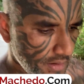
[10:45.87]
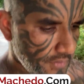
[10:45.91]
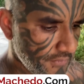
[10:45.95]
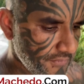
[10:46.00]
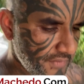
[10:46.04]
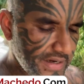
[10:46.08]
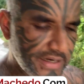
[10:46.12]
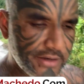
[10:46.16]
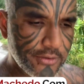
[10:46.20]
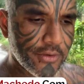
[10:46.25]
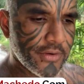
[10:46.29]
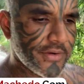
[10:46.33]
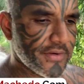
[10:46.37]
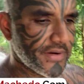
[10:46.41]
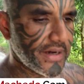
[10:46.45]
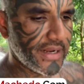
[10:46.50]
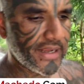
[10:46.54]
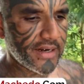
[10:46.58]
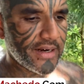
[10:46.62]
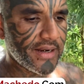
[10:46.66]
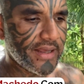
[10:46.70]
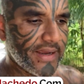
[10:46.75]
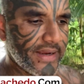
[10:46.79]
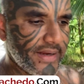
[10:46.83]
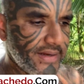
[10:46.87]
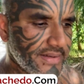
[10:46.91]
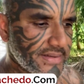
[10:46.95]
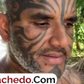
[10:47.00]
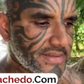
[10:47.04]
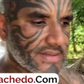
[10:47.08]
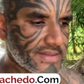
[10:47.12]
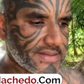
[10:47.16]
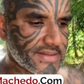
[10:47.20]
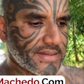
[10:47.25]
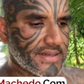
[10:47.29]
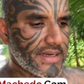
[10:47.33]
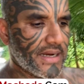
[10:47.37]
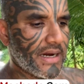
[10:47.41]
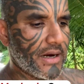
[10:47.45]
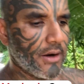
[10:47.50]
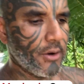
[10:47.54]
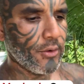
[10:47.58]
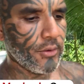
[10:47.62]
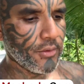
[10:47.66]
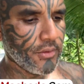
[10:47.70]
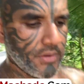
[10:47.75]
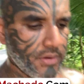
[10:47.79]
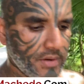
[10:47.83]
We don't realize
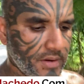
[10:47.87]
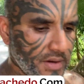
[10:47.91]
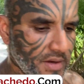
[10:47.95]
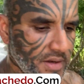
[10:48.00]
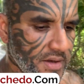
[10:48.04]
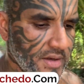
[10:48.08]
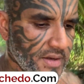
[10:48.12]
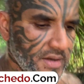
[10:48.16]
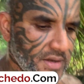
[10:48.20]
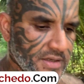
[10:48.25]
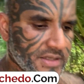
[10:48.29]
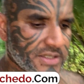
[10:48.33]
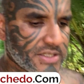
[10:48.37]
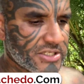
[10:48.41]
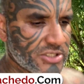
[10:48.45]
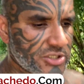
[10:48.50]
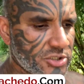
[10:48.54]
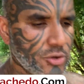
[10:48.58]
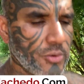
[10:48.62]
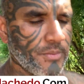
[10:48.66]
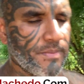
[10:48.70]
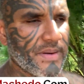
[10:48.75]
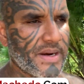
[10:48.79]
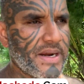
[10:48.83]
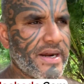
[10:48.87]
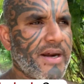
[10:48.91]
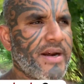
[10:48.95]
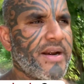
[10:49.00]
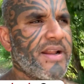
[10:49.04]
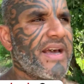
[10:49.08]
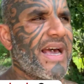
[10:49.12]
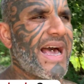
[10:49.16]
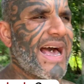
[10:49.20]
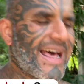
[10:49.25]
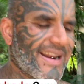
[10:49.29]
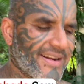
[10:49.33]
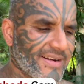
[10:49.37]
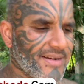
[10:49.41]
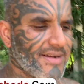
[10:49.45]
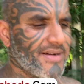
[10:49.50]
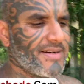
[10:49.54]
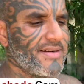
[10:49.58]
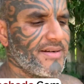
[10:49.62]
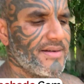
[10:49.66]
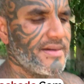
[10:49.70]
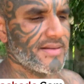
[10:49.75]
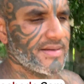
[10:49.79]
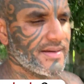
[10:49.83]
how stupid,
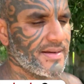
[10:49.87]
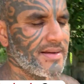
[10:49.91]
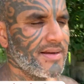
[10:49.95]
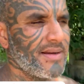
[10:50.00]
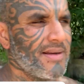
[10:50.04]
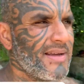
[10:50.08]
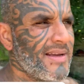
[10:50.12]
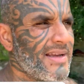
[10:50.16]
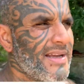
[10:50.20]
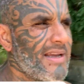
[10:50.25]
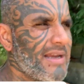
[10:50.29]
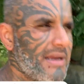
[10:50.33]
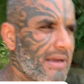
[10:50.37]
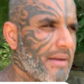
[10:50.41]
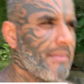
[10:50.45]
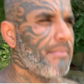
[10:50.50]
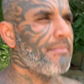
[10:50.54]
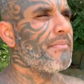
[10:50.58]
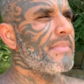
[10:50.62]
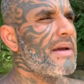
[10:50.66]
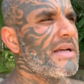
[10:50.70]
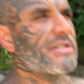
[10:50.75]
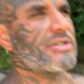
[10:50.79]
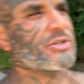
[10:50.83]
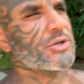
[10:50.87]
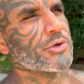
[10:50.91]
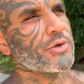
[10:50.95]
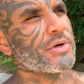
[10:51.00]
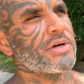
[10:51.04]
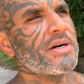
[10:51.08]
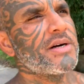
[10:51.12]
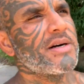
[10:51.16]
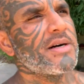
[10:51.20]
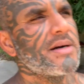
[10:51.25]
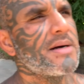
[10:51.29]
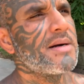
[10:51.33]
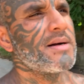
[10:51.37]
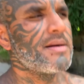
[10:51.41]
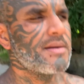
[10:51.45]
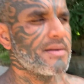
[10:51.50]
arrogant, immature,